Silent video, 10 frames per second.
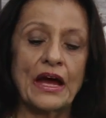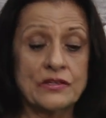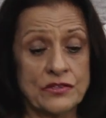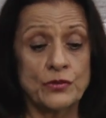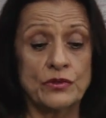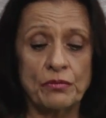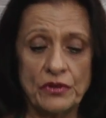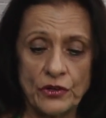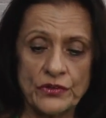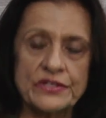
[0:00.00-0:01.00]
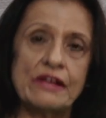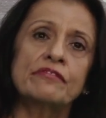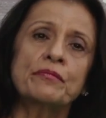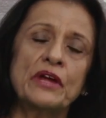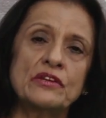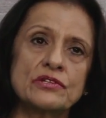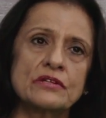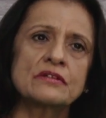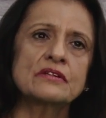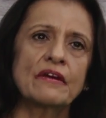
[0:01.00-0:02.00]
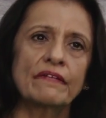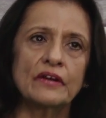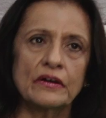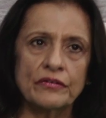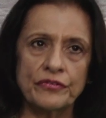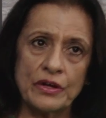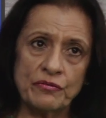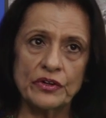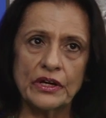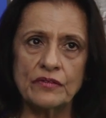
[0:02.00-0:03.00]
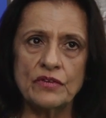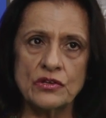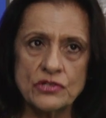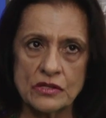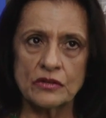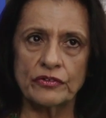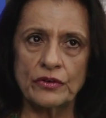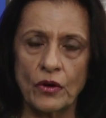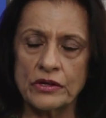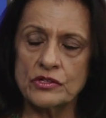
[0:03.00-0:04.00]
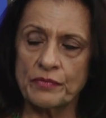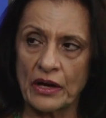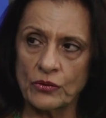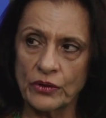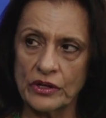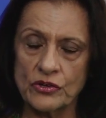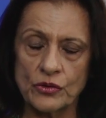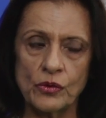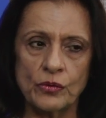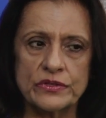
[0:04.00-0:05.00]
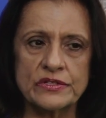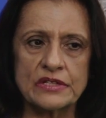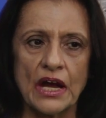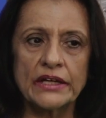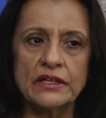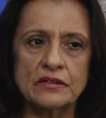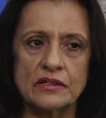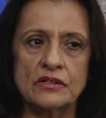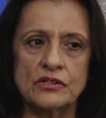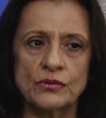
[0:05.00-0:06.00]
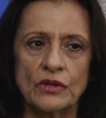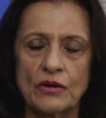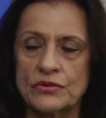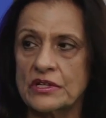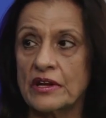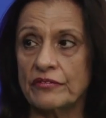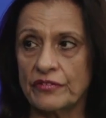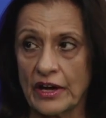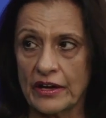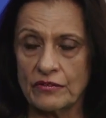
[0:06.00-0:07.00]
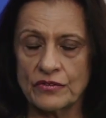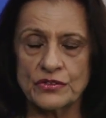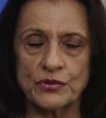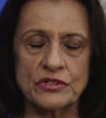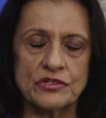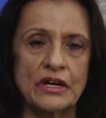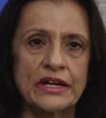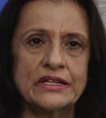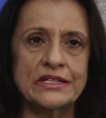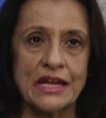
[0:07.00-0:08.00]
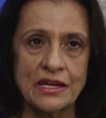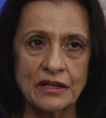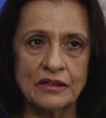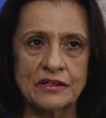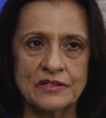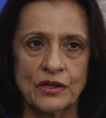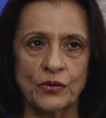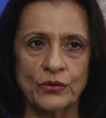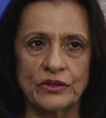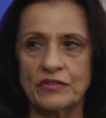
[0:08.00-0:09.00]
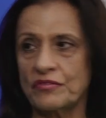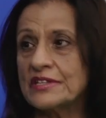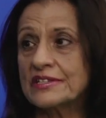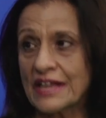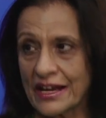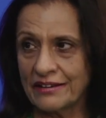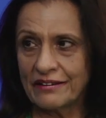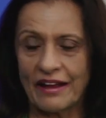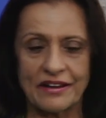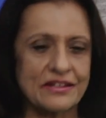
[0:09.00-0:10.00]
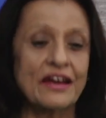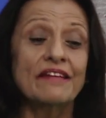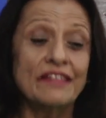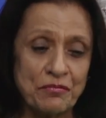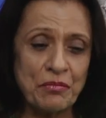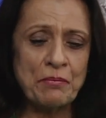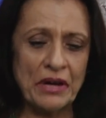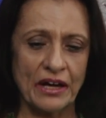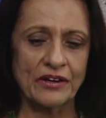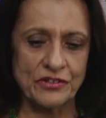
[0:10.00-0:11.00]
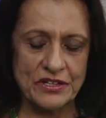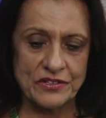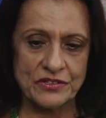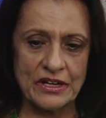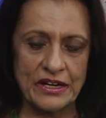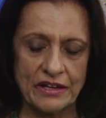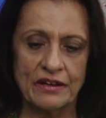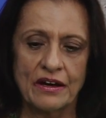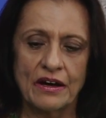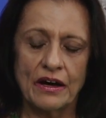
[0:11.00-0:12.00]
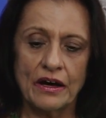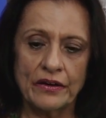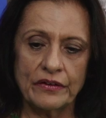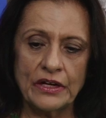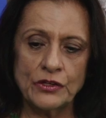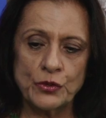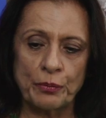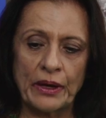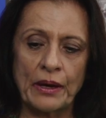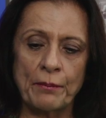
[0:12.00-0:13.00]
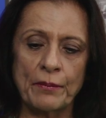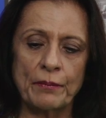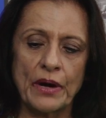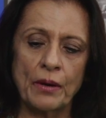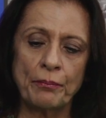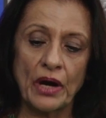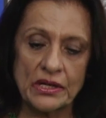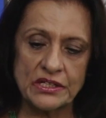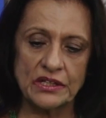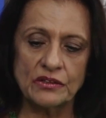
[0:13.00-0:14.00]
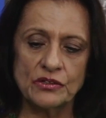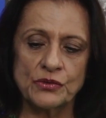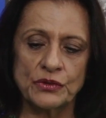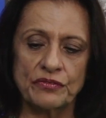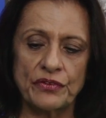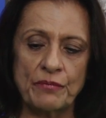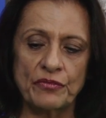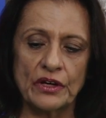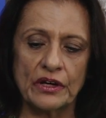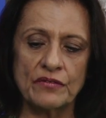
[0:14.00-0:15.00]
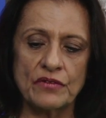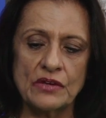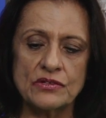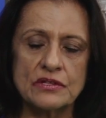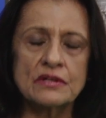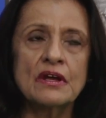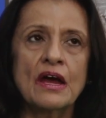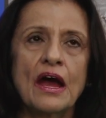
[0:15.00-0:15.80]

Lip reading: As you yourself mentioned, the Framework Convention on Tobacco Control was signed in 2005. So it's really 10 years ago that we signed that member countries really agreed to become a party to the Framework Convention.